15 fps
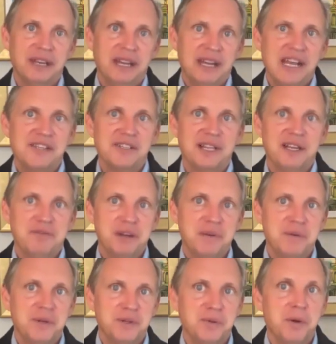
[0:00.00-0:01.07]
as
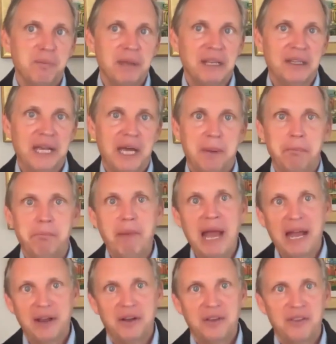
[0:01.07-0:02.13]
leftovers won't be allowed
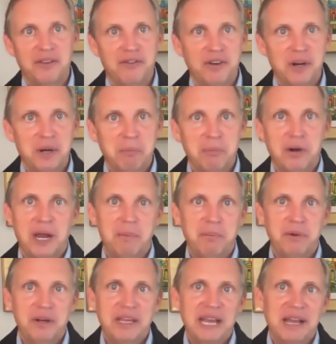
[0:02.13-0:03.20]
back on the farm
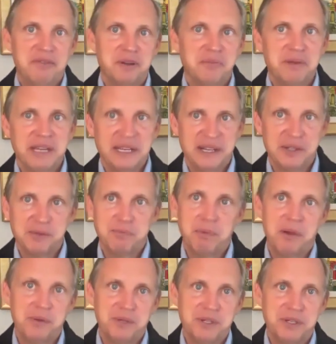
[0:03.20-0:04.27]
property after being
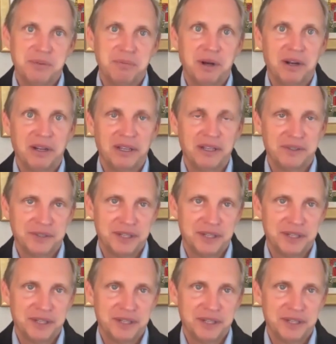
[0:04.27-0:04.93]
exposed to the market.